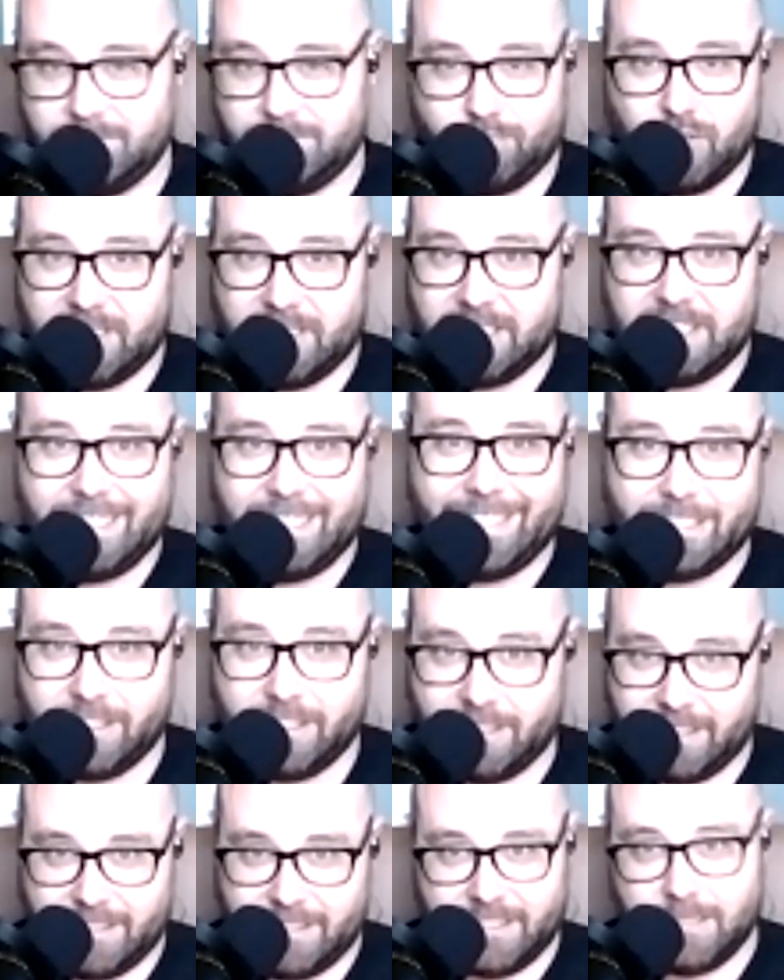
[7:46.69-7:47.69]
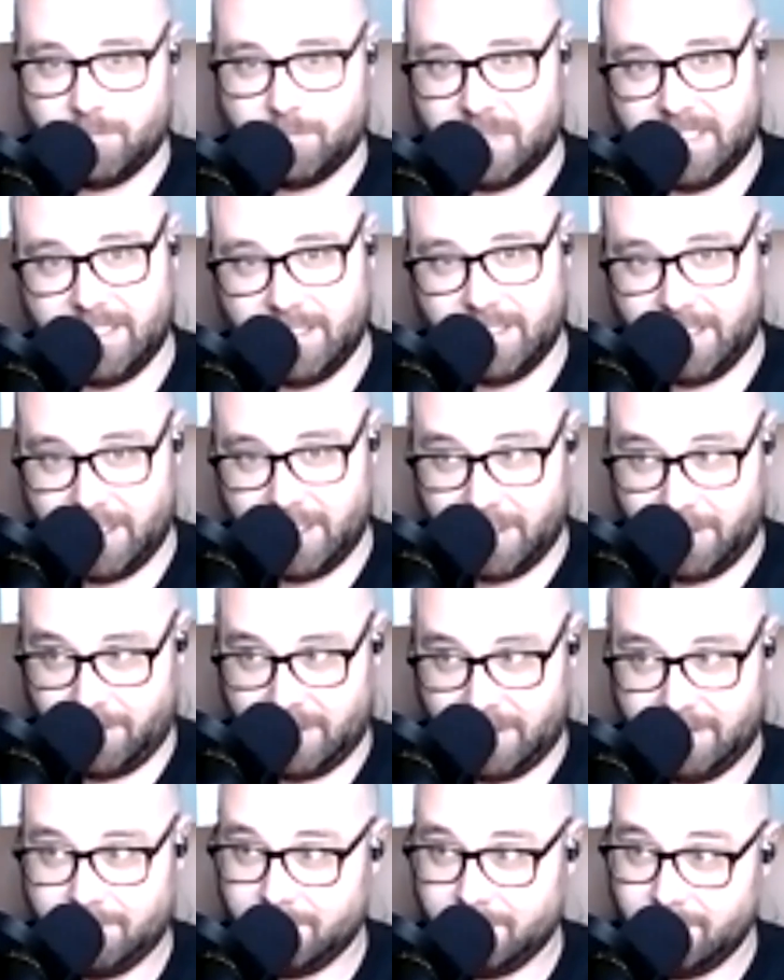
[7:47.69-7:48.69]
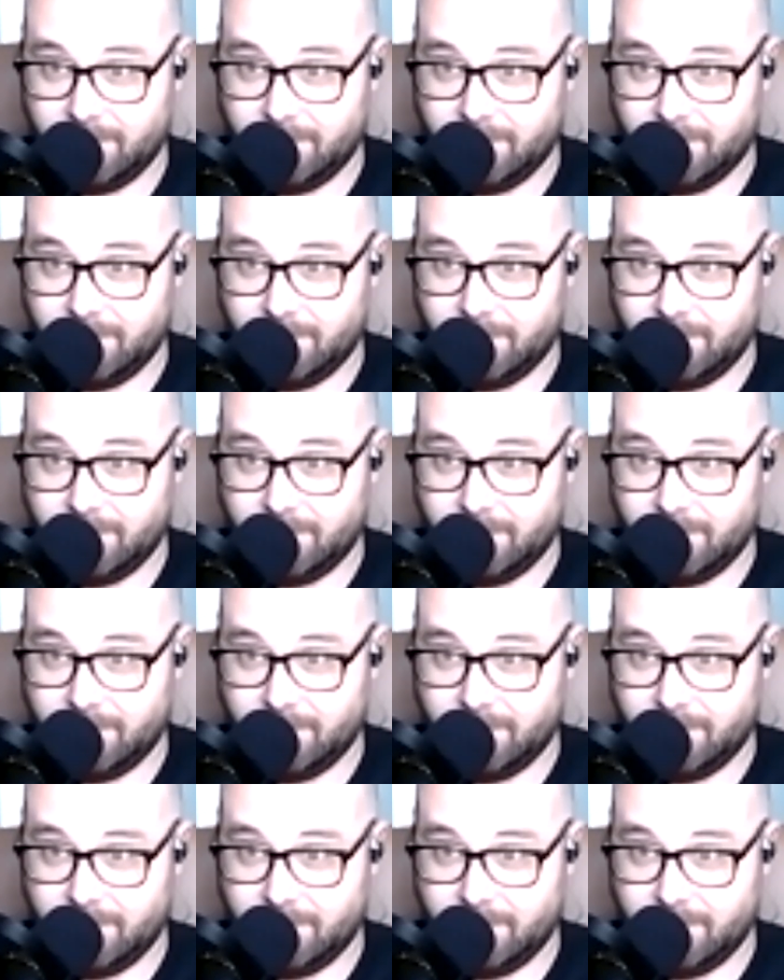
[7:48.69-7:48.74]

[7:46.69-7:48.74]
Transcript: presentation on something, you know, and